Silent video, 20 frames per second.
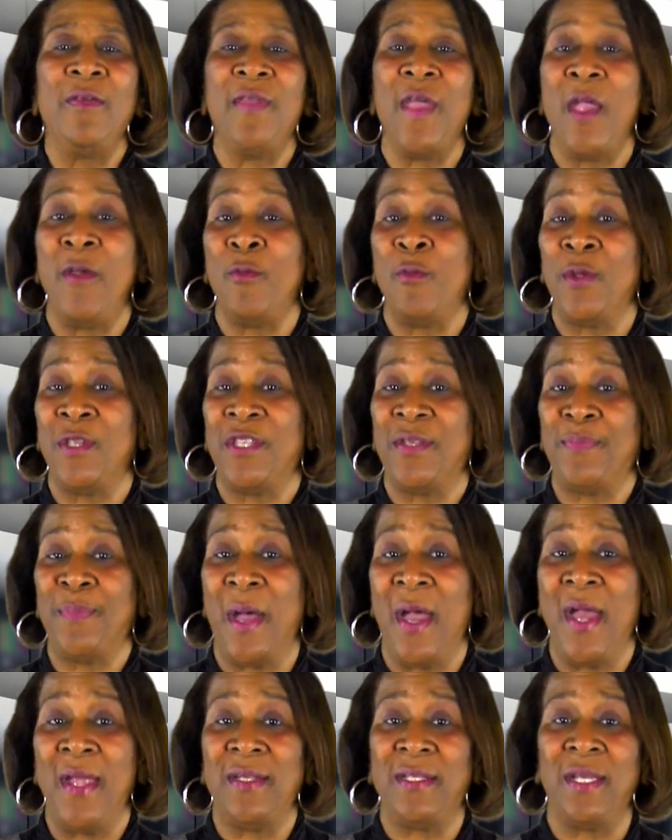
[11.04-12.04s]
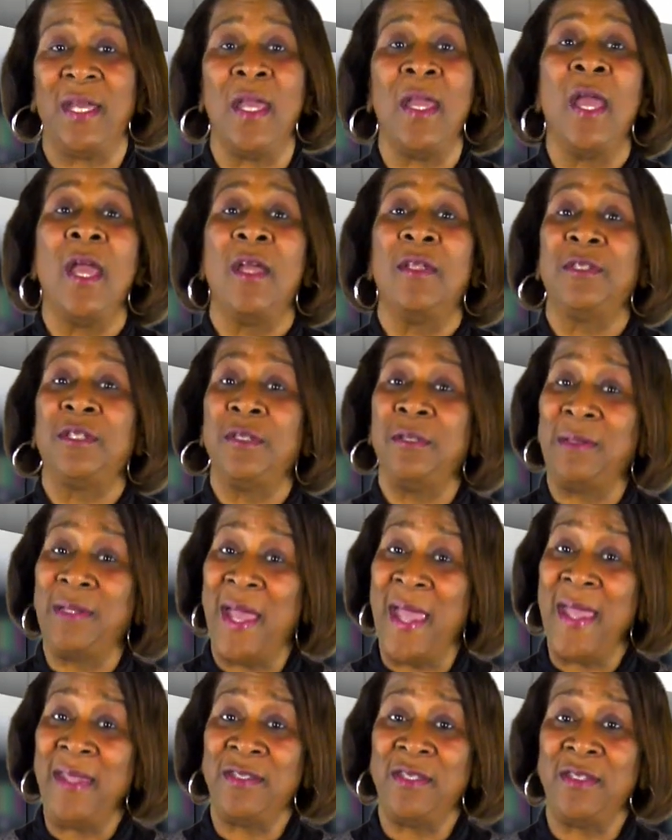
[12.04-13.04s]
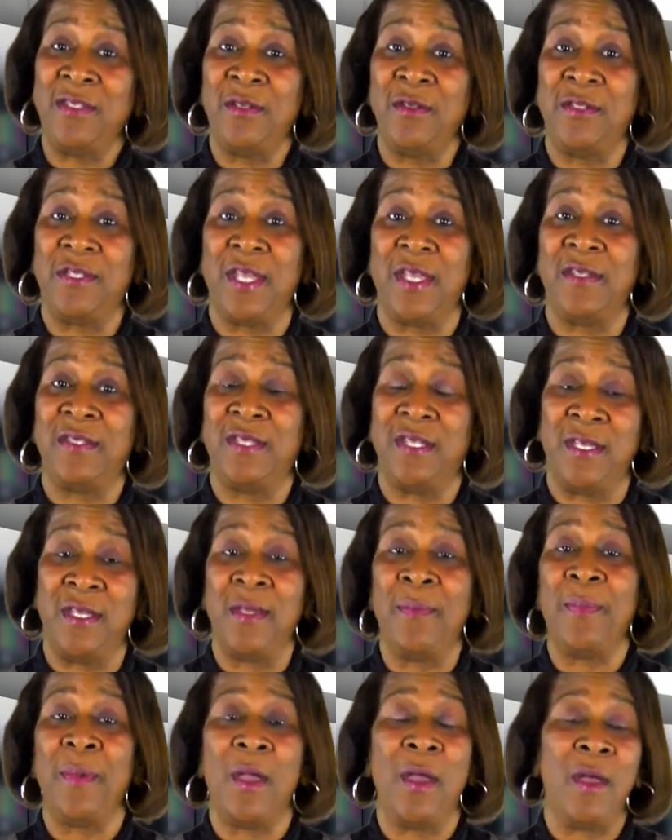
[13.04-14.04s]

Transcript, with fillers: of that responded to last Tuesday's tip